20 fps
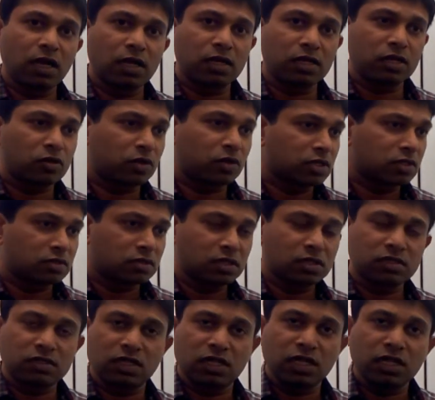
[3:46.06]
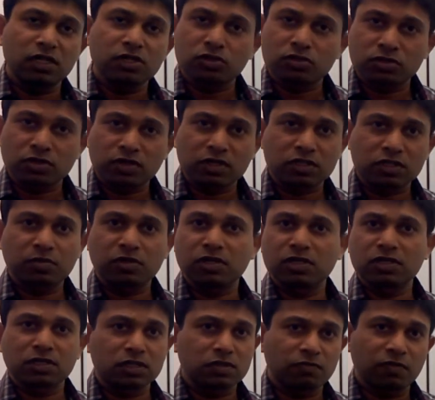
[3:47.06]
It's an end user
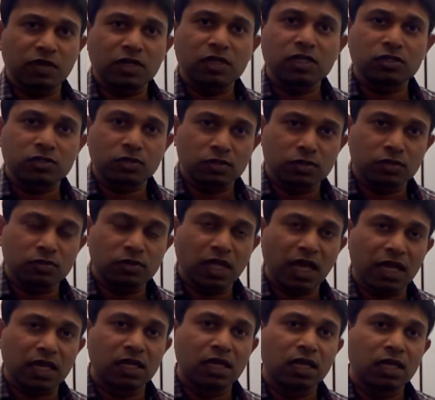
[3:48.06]
experience. It's very easy to do that.